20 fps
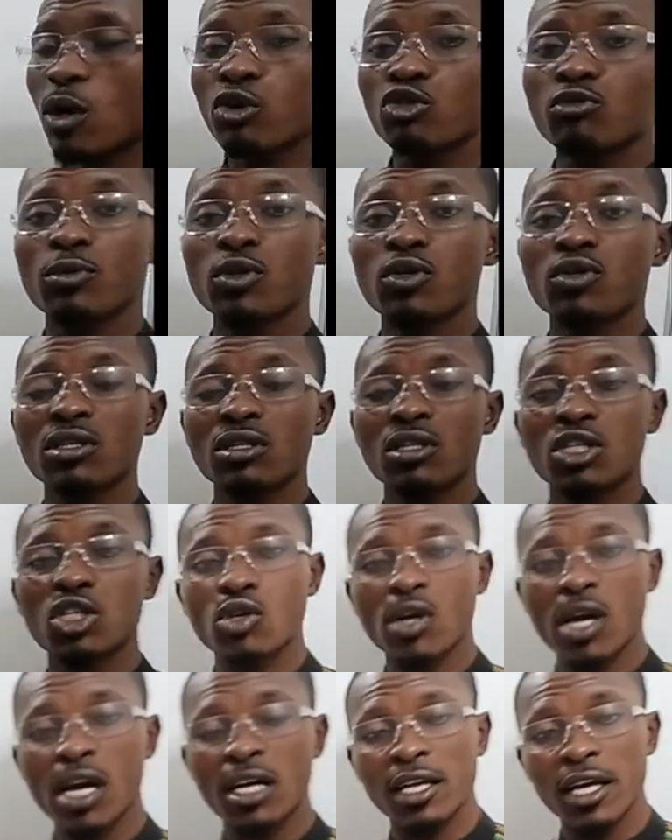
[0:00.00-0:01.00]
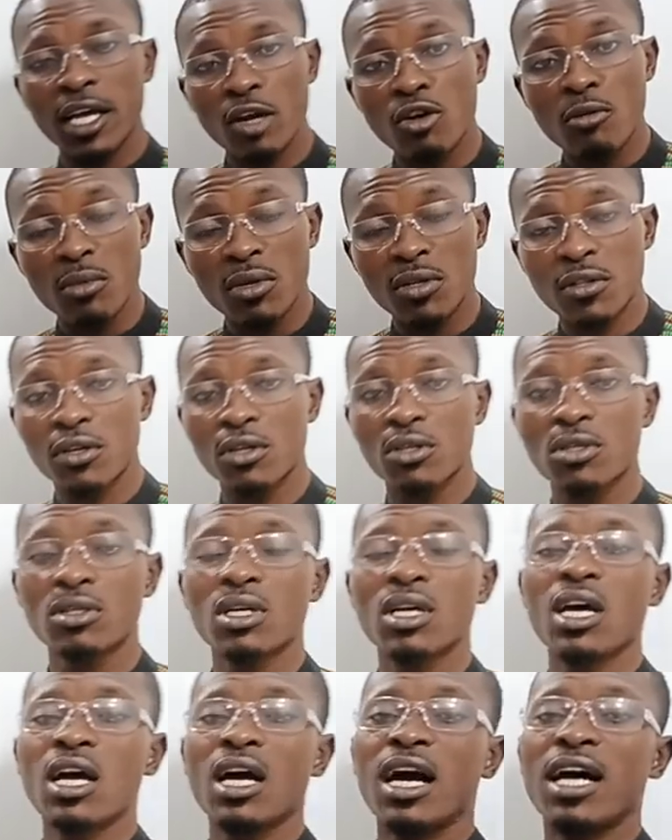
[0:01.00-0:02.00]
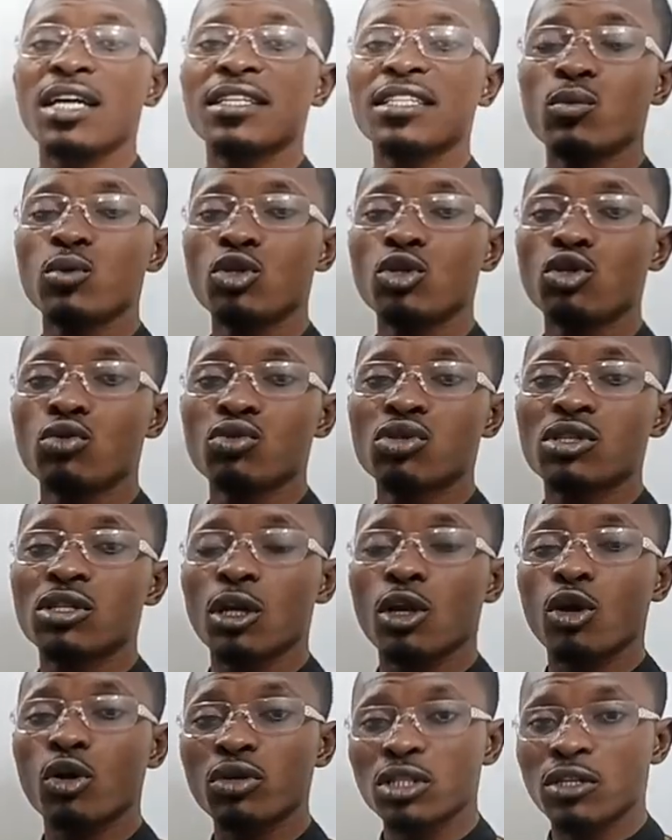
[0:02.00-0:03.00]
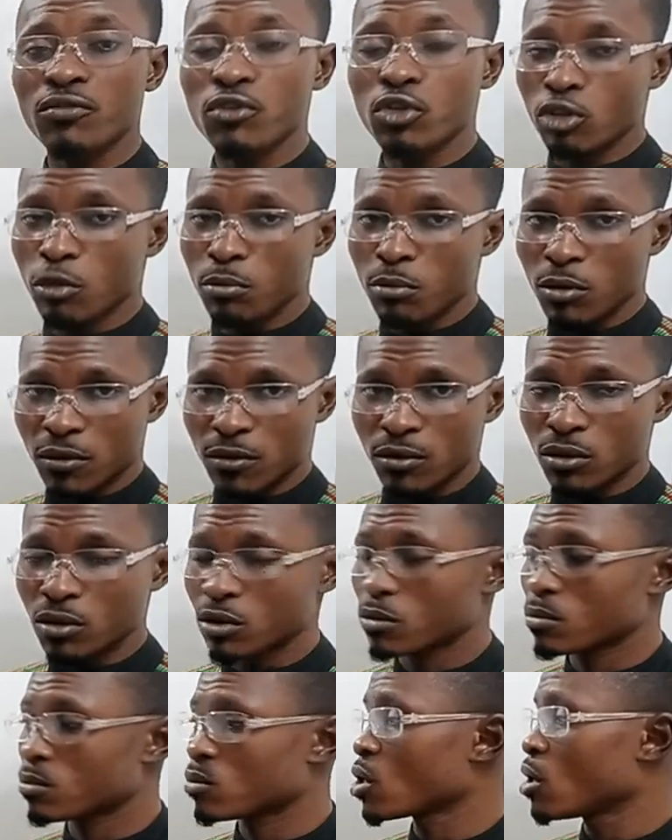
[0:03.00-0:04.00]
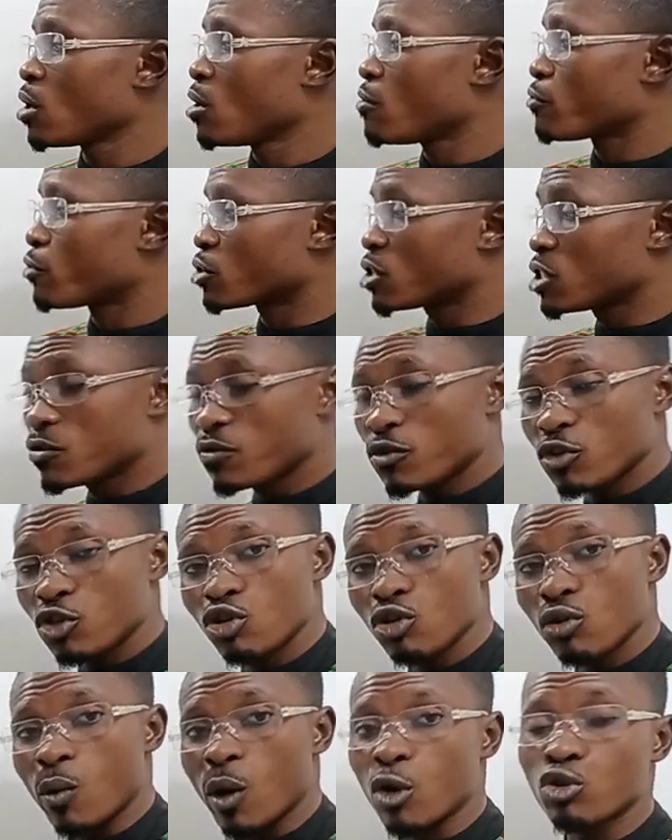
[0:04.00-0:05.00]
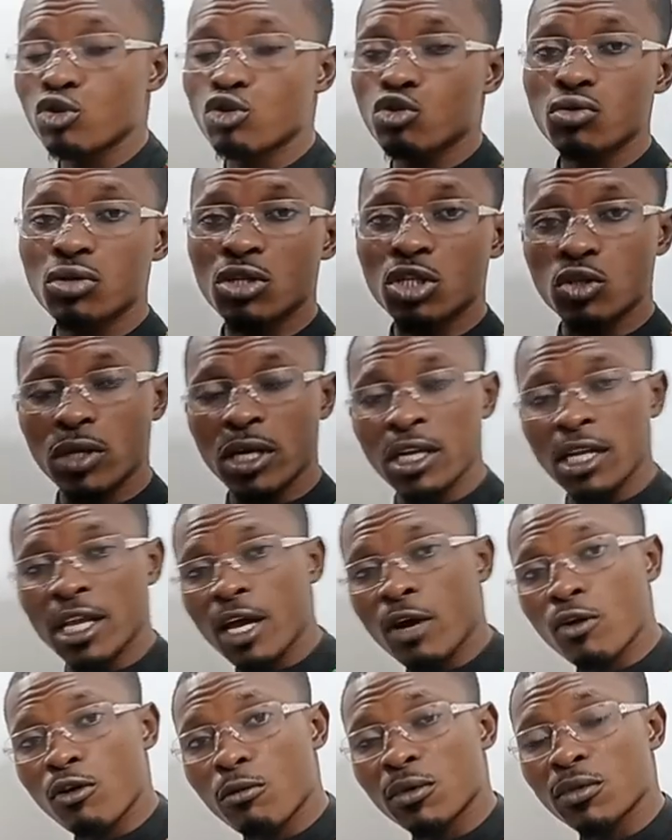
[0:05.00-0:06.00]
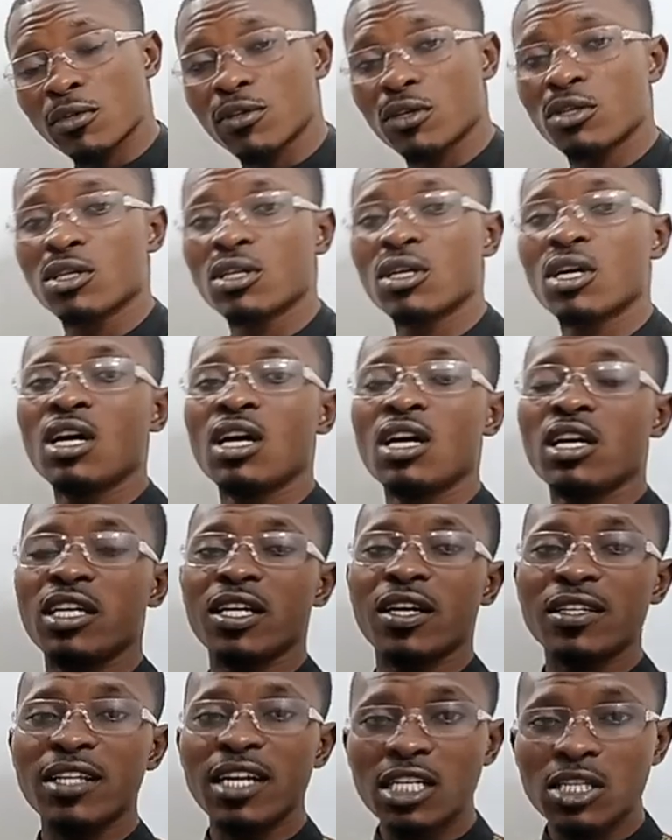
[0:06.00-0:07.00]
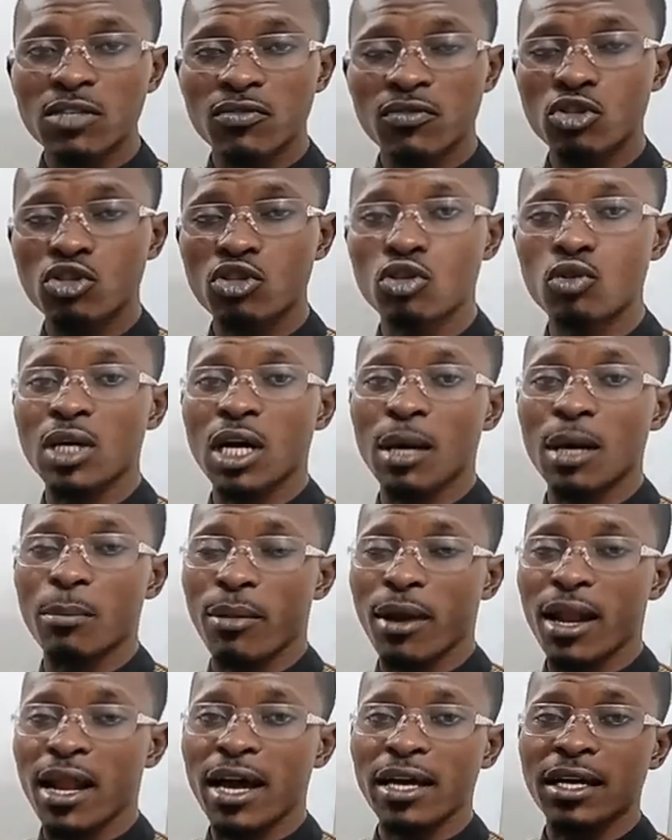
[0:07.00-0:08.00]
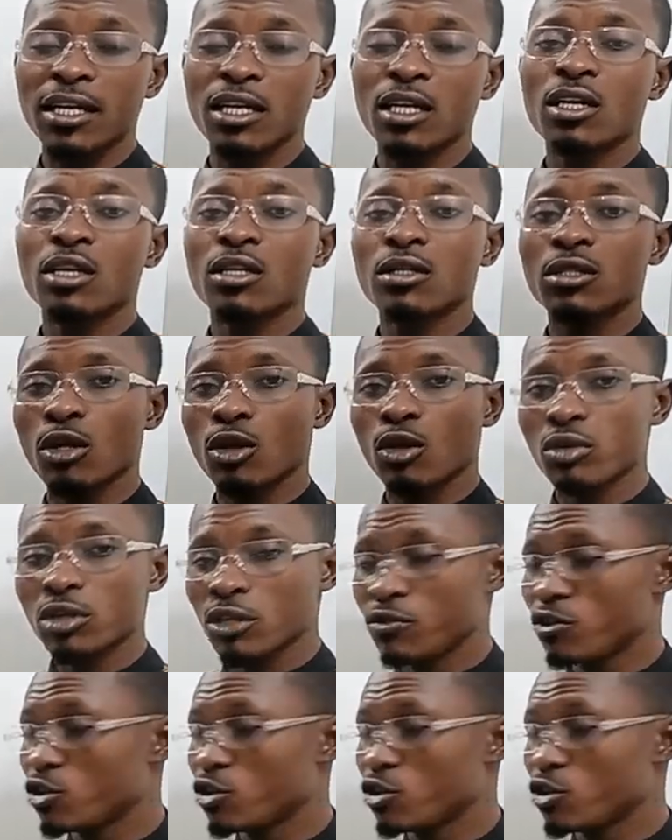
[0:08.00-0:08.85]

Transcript: we are going to be using the trial and error method, and then we use the long division method. For this video, we're going to use the trial and error method. In our next video, we apply the long